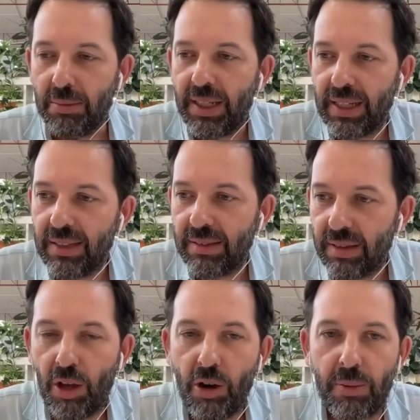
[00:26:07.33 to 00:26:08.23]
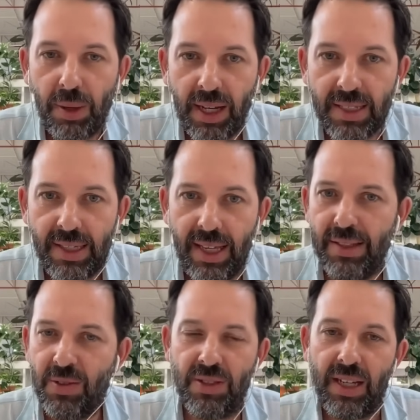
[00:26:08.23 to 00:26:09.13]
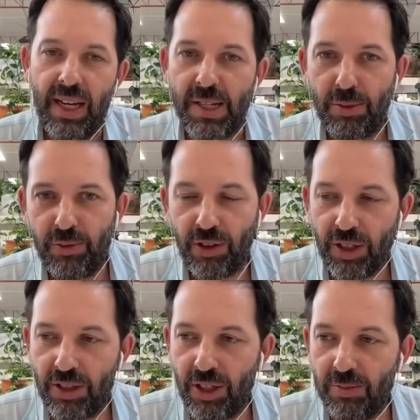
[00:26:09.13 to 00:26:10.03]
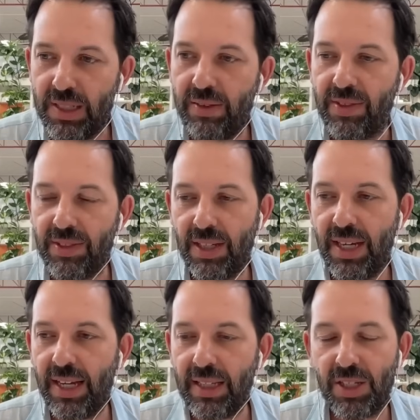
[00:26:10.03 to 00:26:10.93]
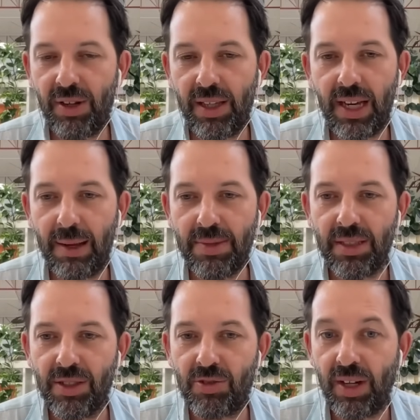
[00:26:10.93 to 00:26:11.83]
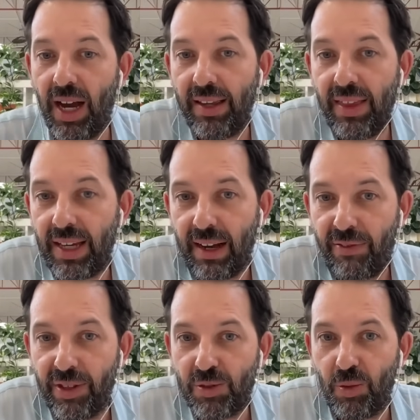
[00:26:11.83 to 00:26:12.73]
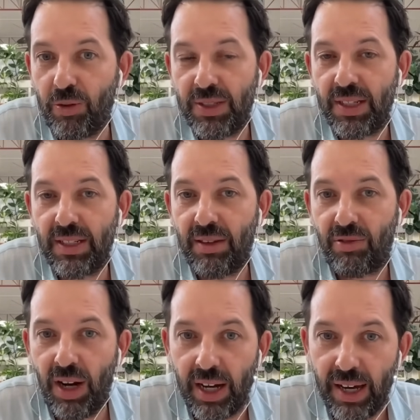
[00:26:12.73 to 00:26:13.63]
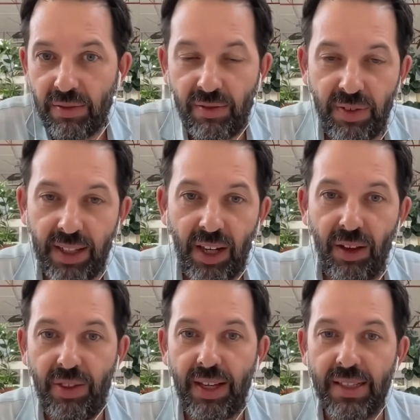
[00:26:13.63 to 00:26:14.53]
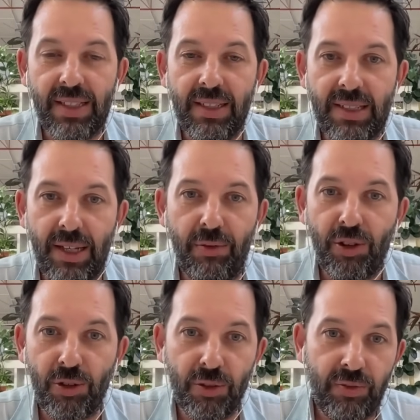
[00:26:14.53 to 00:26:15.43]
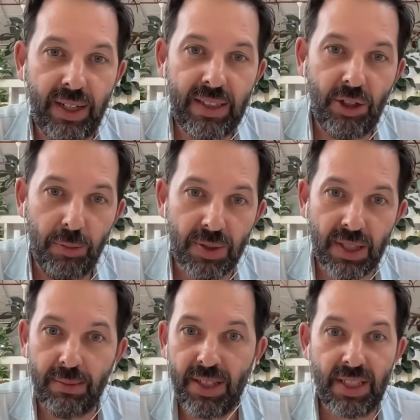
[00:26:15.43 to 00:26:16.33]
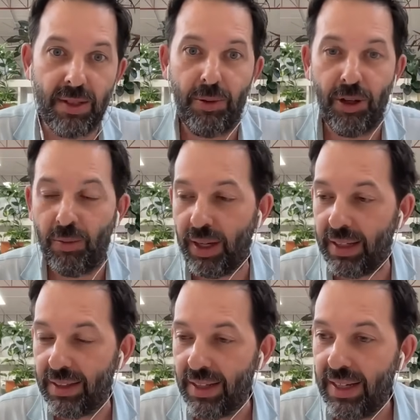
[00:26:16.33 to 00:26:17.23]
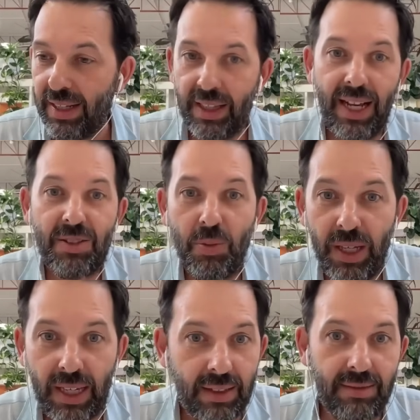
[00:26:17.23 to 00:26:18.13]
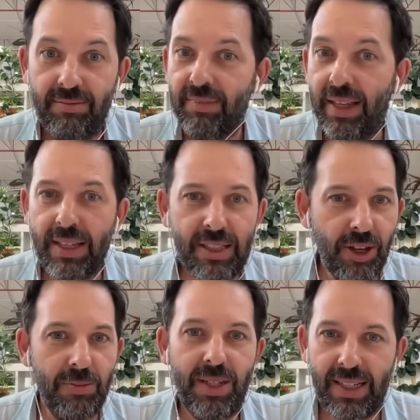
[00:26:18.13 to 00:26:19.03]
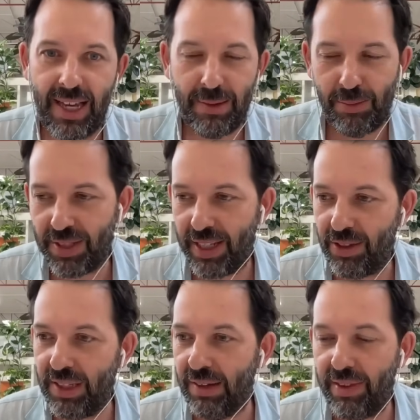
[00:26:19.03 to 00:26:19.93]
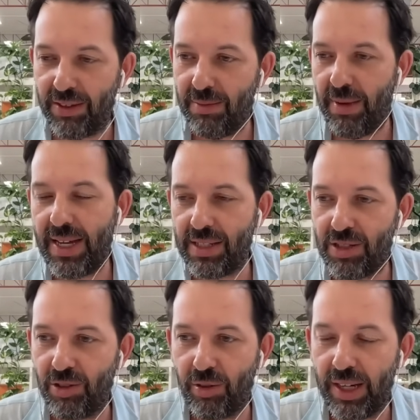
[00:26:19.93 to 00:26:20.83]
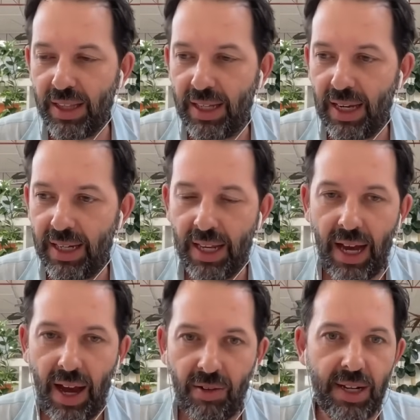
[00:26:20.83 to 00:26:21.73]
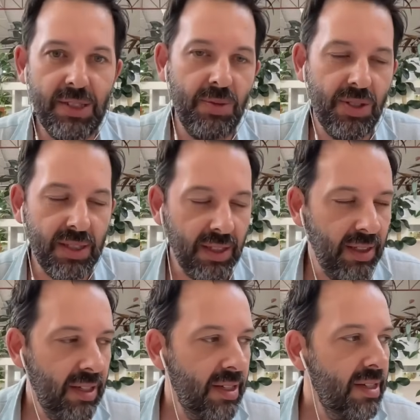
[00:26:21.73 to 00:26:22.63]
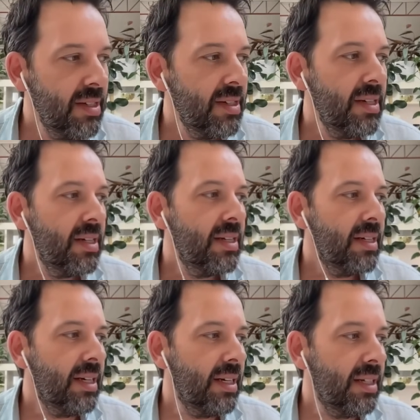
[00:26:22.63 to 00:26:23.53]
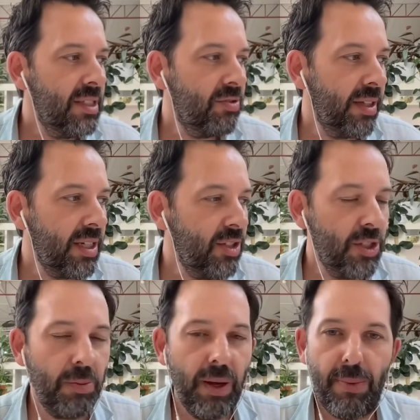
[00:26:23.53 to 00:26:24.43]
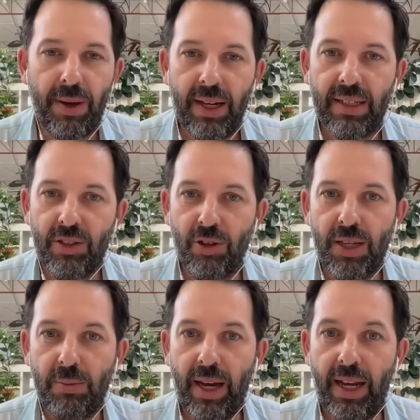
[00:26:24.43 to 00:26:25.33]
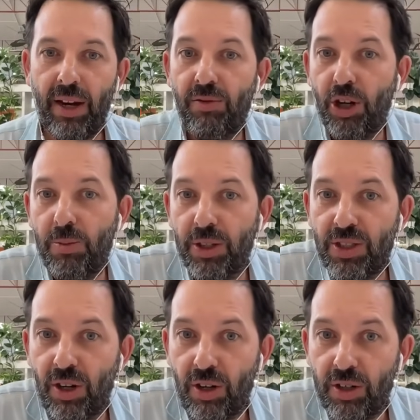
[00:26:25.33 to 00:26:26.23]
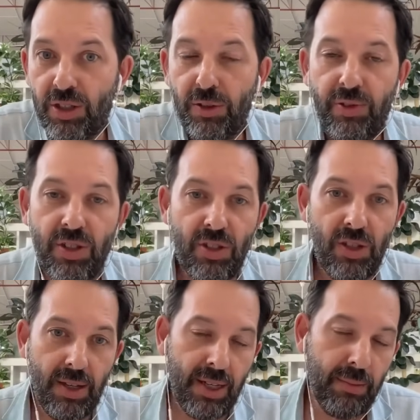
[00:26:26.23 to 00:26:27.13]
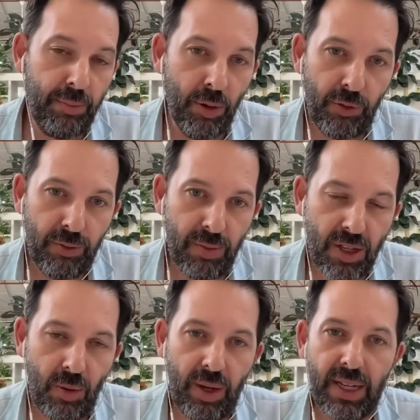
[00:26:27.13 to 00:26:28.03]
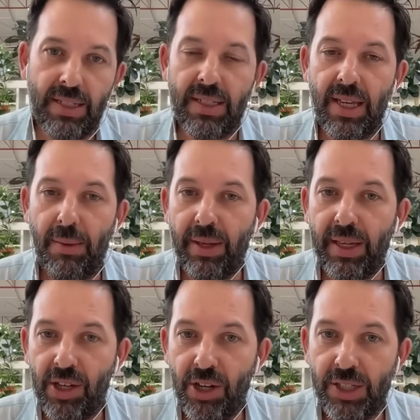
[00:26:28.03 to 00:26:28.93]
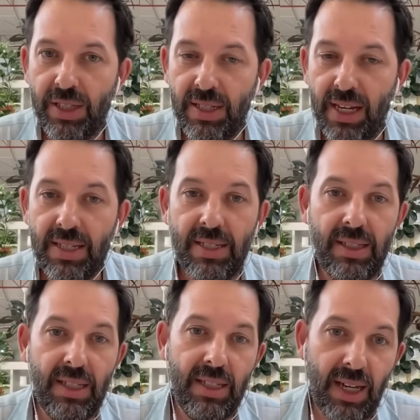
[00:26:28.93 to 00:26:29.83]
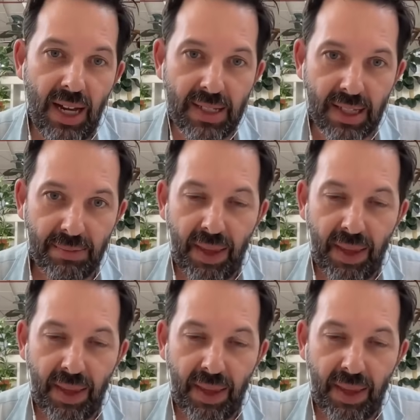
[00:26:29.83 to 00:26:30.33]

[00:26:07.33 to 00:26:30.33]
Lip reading: I mean, long past that. And this was the case before October 7. So, yeah, the Israeli arms industry, I think after this war is going to thrive. In fact, I don't think it's going to suffer at all. In fact, it's the opposite. I mean, it's to the point where last week, and there's so many examples I could give, there's a major story in Haaretz, which is a Israeli newspaper, talking about how robot dogs, often bought from the US, is now being hugely tested in Gaza.